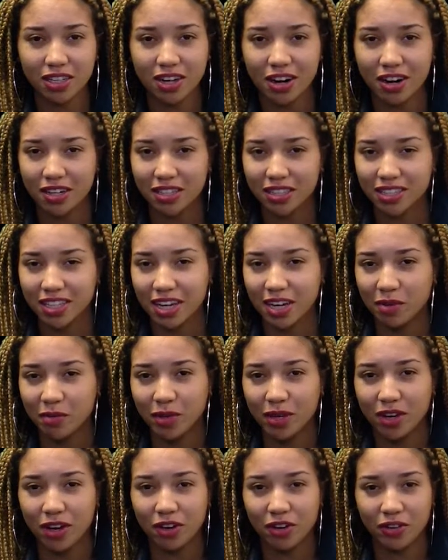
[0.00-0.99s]
artist. The artist
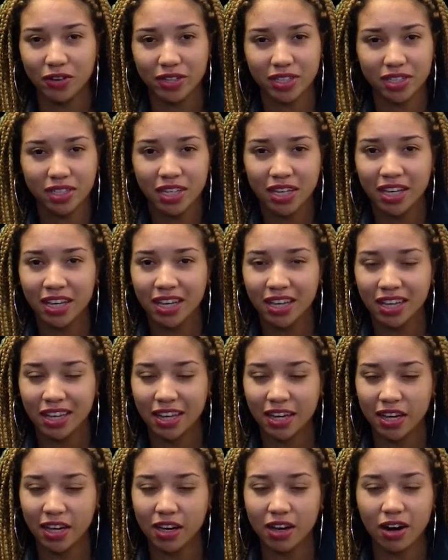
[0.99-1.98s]
got to be hungry.
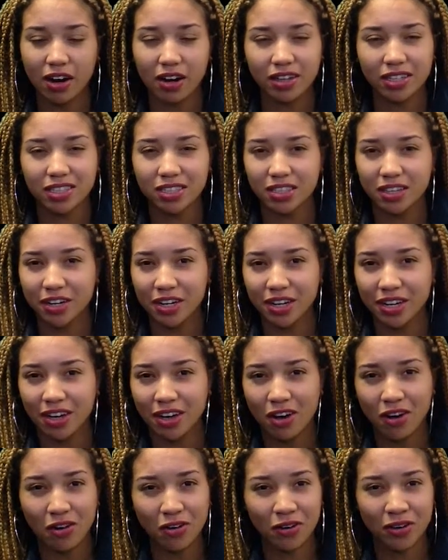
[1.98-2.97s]
Like, artists
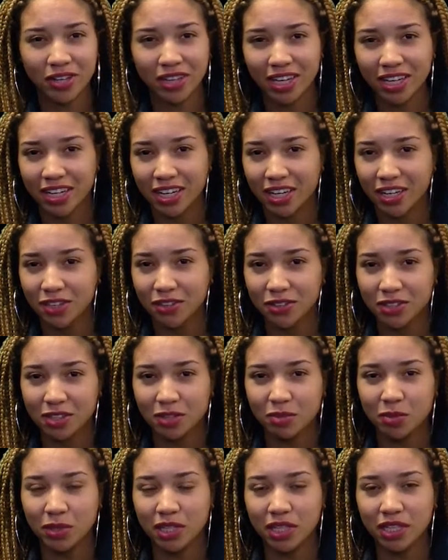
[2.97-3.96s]
not hungry like they
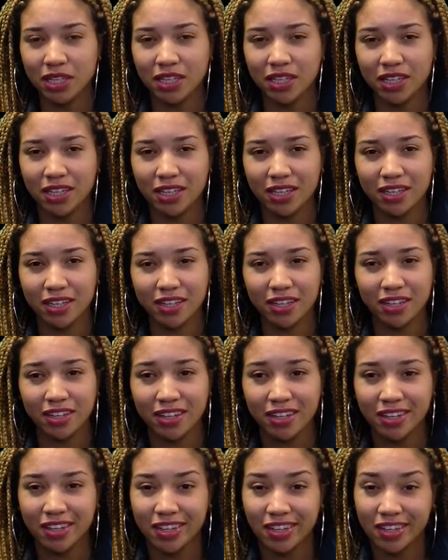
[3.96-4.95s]
used to be,
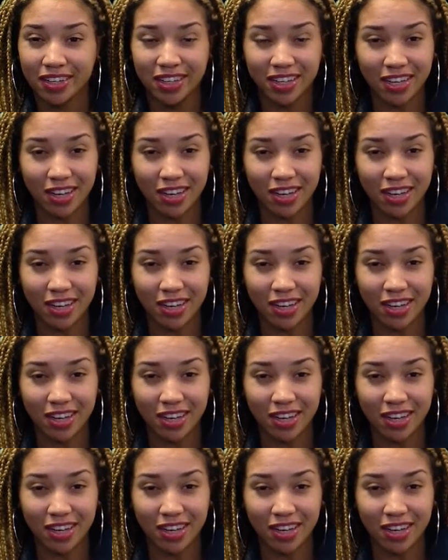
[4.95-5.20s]
and